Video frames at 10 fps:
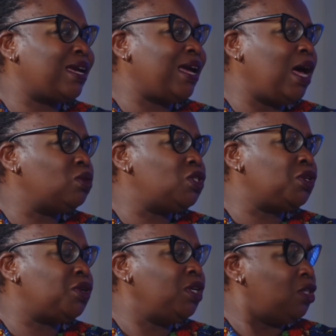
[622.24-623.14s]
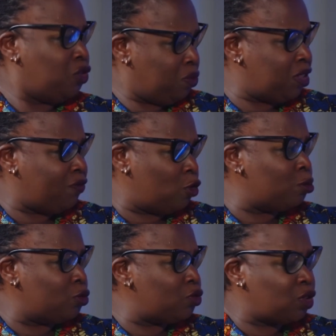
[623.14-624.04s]
that are counterintuitive
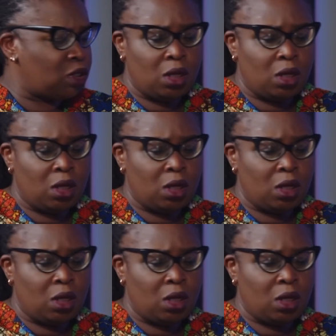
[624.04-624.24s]
almost?